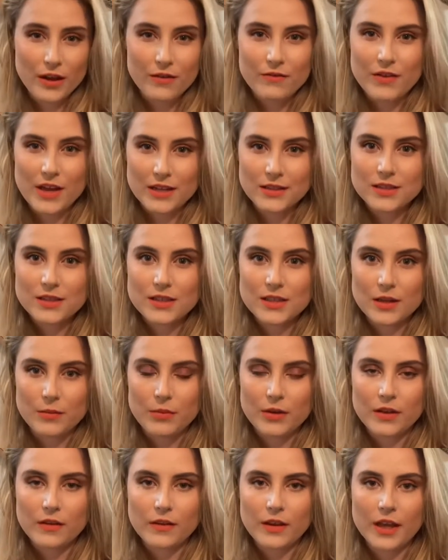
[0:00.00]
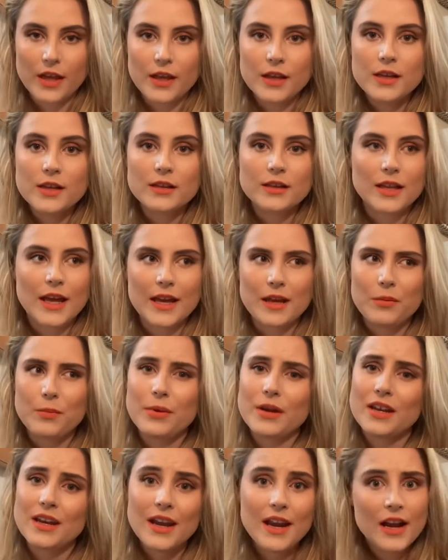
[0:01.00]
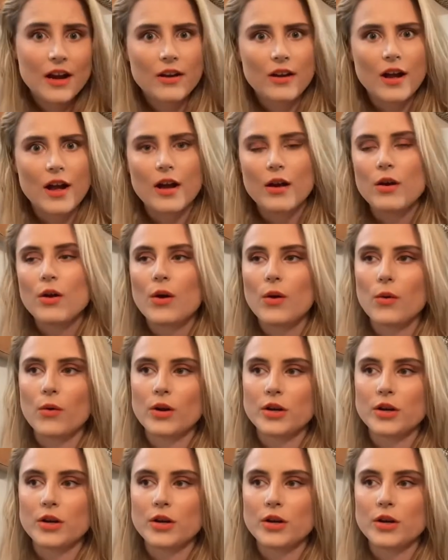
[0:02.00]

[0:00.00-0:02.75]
events typically, like Panera or